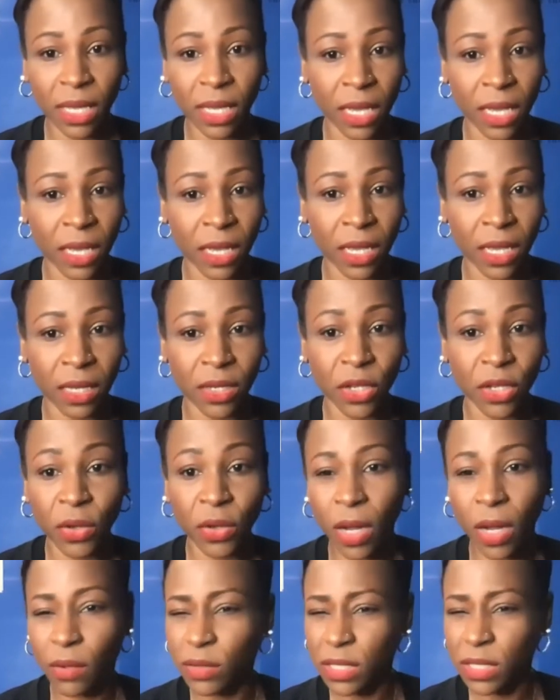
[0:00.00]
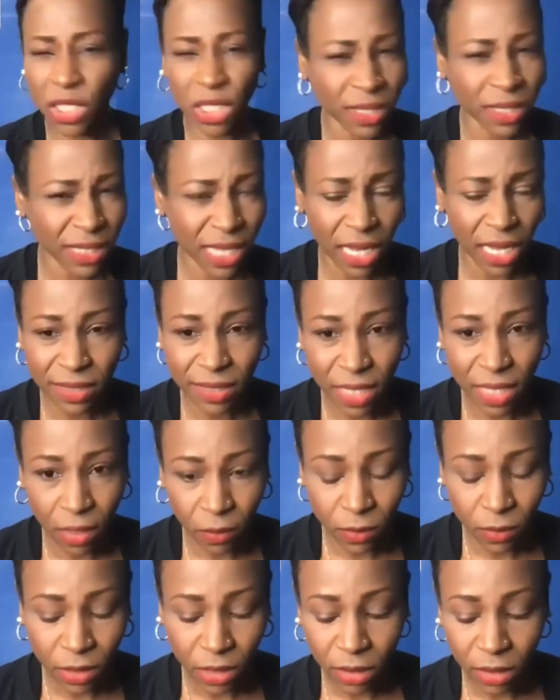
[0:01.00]
and I was just getting
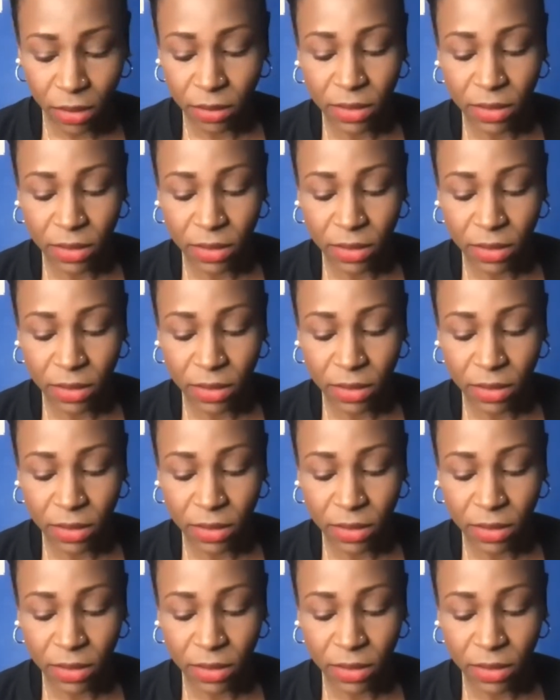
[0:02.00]
settled in.